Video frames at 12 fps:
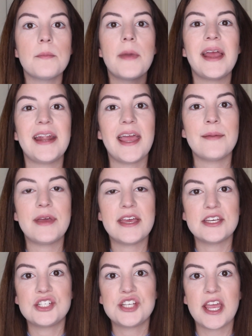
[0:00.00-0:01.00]
My name
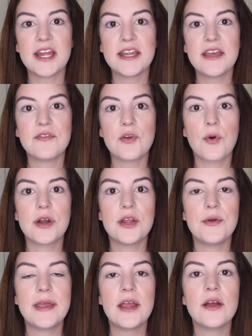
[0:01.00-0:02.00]
is Shandy. If you're
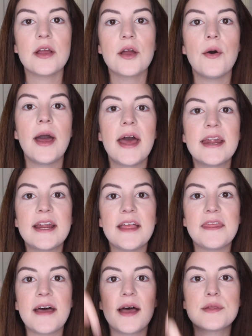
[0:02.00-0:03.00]
new here, go ahead and
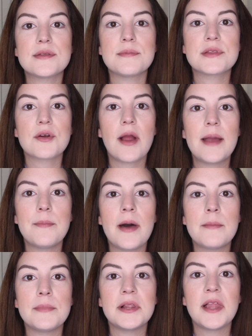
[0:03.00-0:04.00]
hit that subscribe
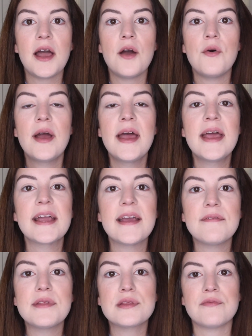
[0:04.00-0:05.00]
button below.
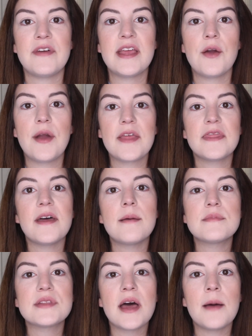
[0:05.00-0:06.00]
Give this video a
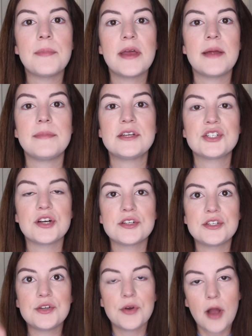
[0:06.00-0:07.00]
thumbs up and be sure
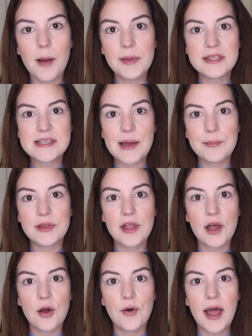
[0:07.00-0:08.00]
to comment down
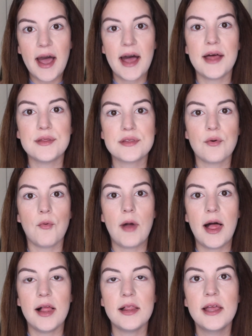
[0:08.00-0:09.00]
below as
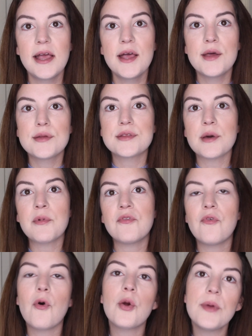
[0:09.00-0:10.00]
well. So
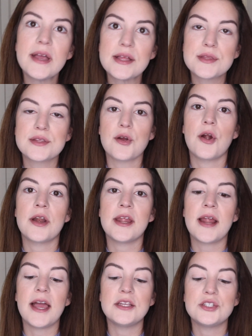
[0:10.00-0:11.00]
before we get
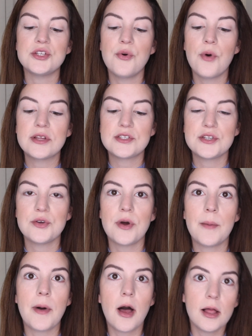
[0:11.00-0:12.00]
started, I do want to
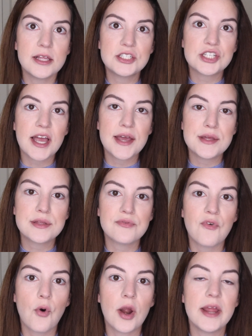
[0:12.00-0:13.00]
apologize
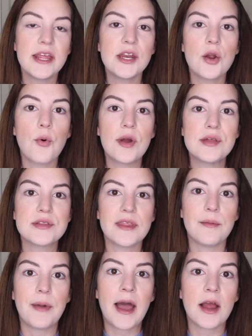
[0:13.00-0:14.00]
for any noise in
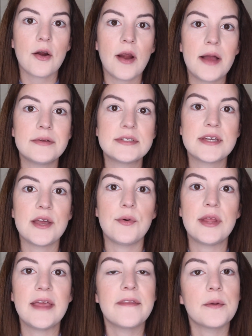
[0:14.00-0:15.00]
the background. It
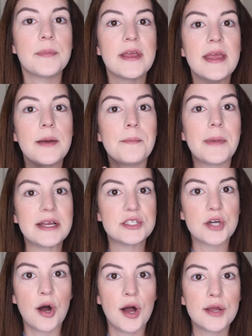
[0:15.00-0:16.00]
would either be my
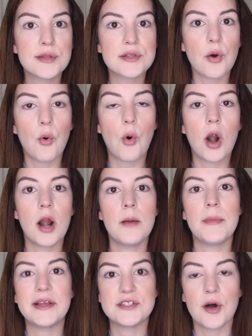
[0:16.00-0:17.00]
dogs or
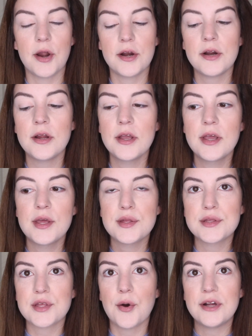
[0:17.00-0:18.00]
my daughter.
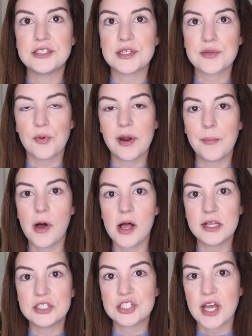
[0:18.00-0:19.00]
So I just want to
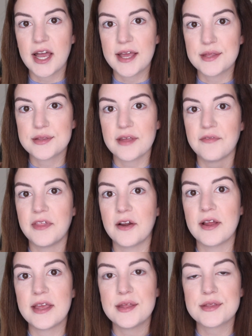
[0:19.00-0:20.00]
apologize if
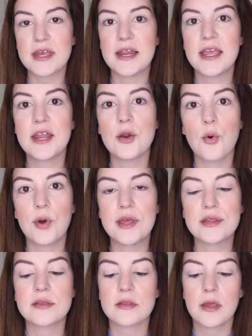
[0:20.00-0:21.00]
there is any
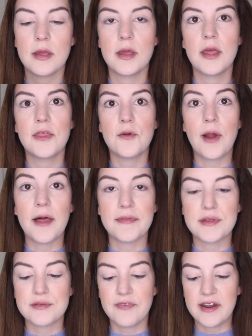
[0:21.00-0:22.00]
noise throughout
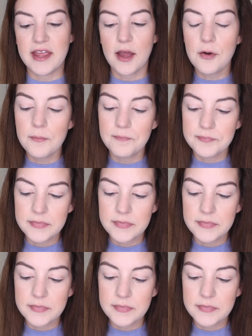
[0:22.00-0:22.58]
this video.